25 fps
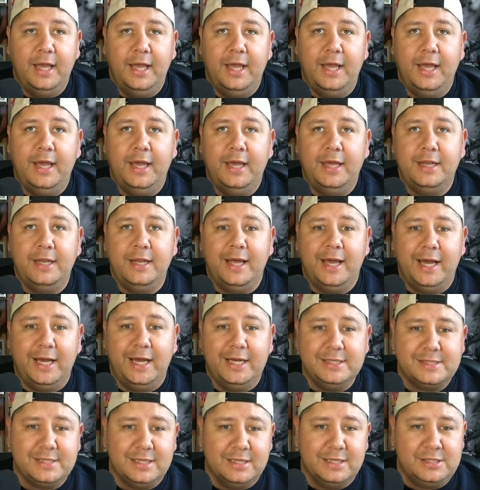And
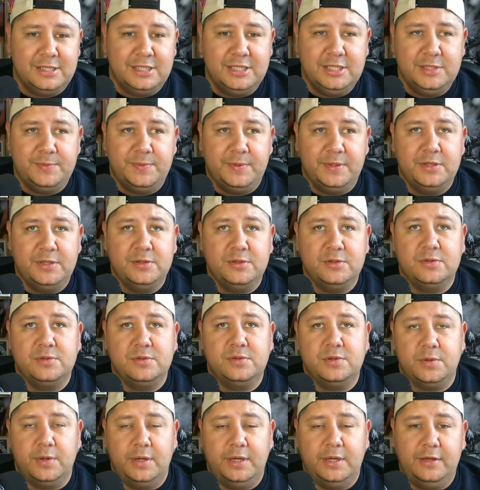as such, he's been
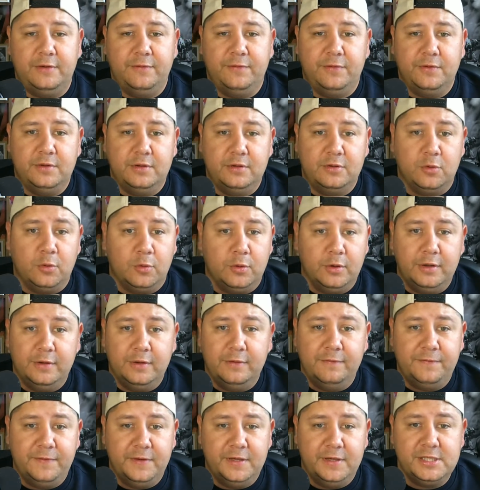trading for the
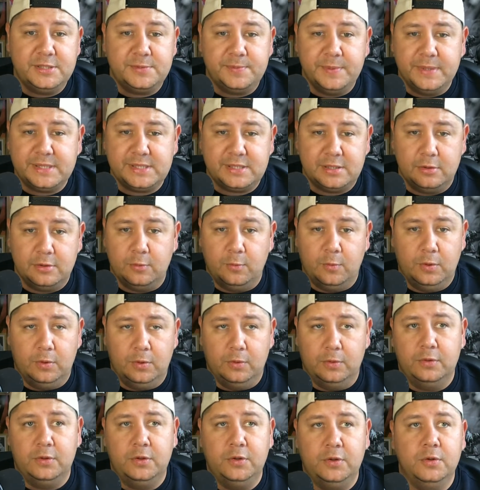Dorian Finney-Smiths of the
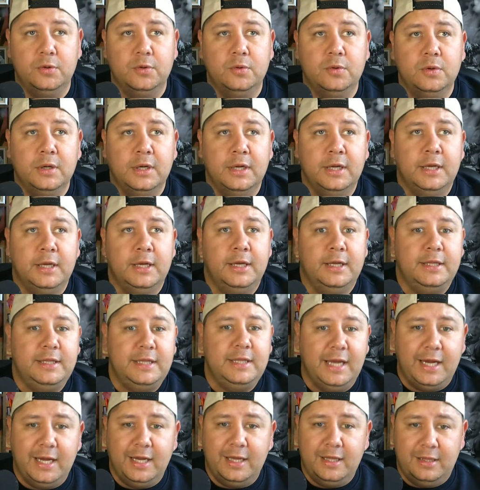world, who,
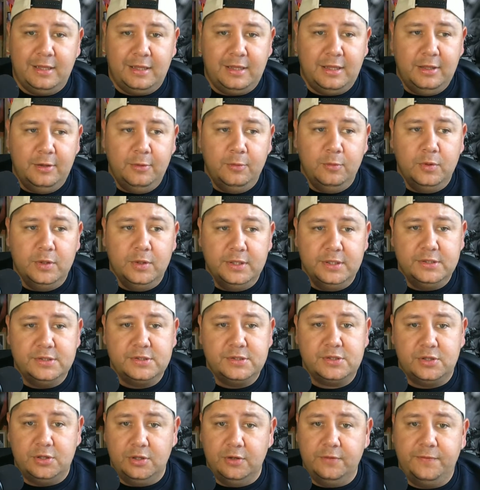yeah, he
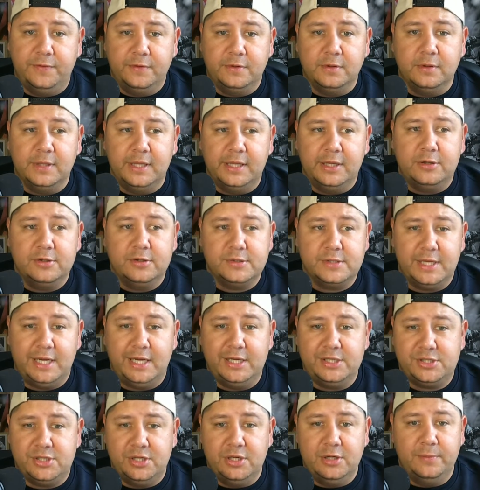was good for the Lakers
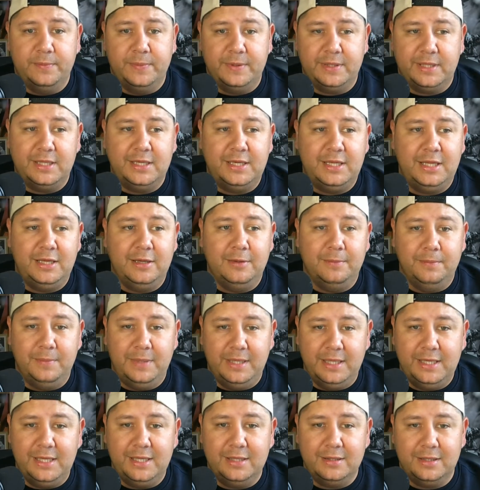last year, but then he
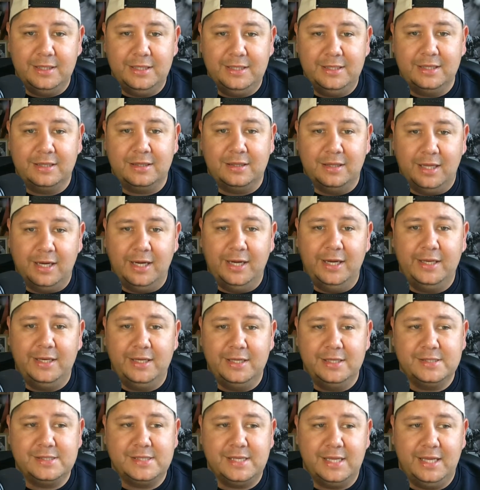immediately declined
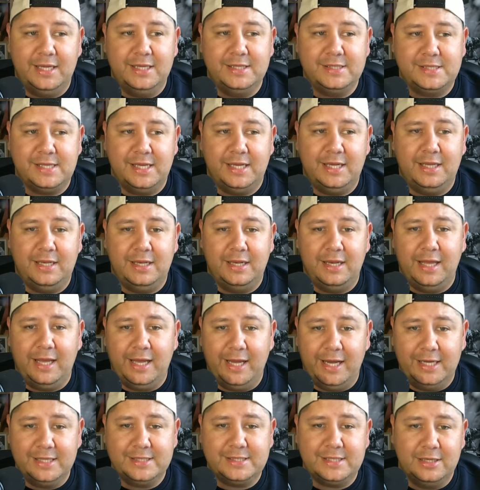as an
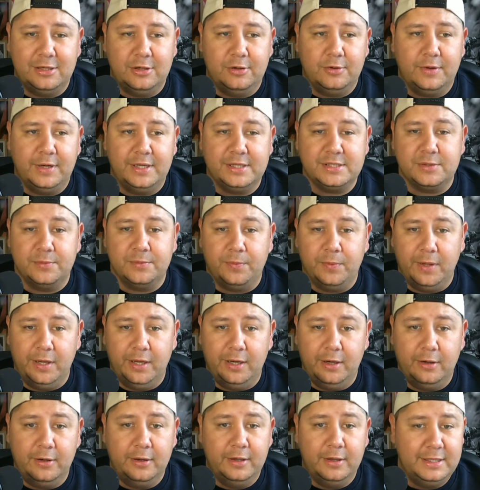asset or as a
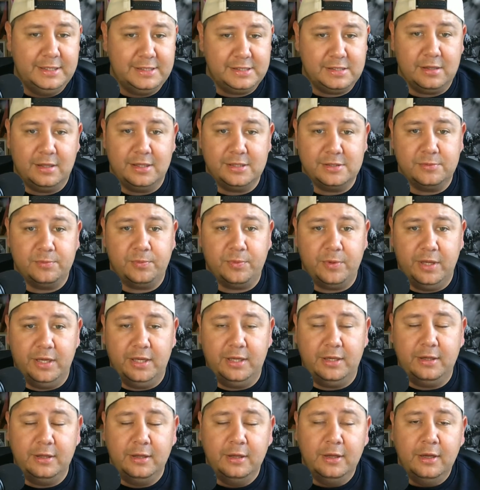player. He still hasn't
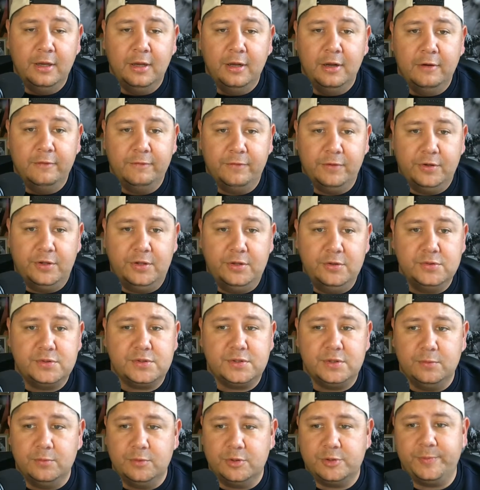played for
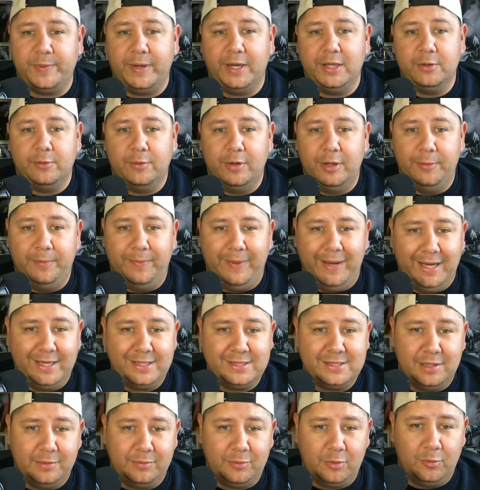Houston, which, by the way,
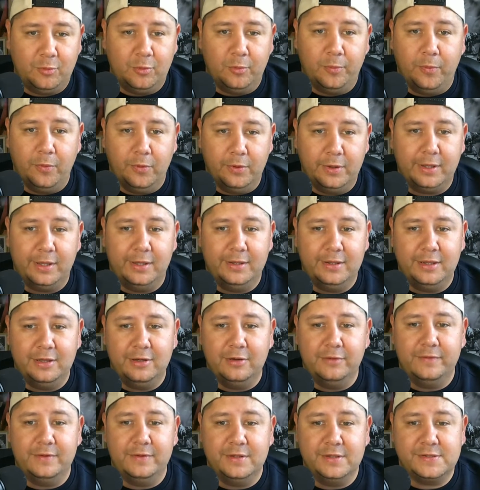backs up the reporting I did
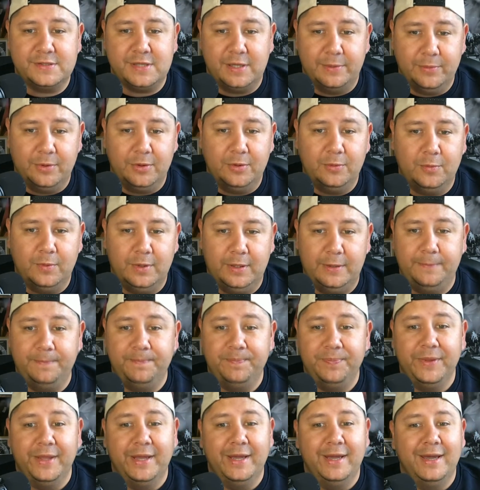over the summer when
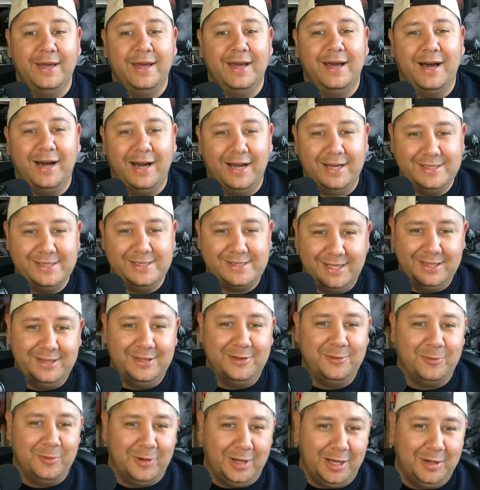I said
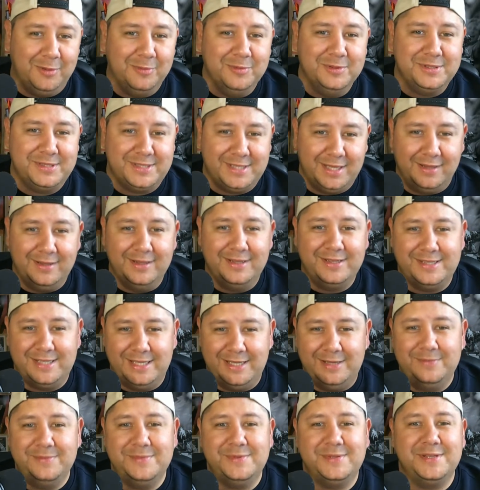that Rob was telling
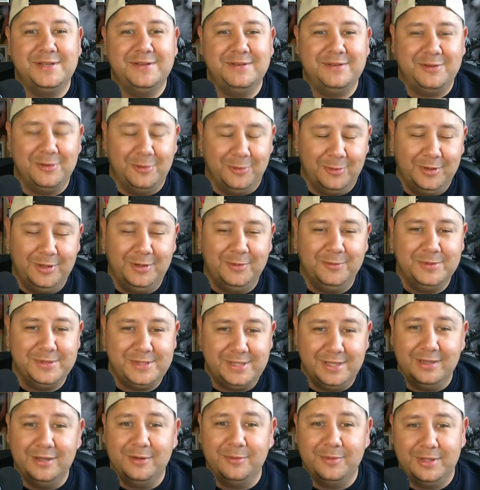teams that Dorian was
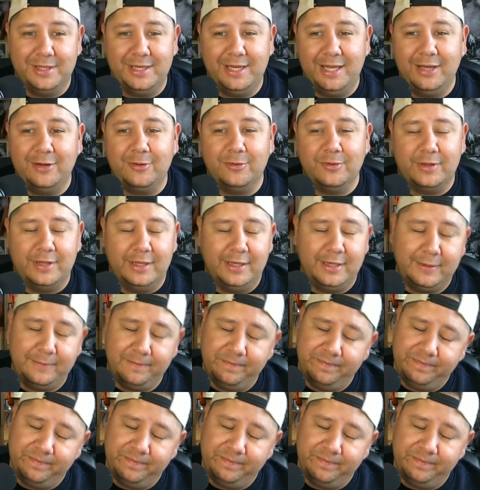dealing with an ankle thing.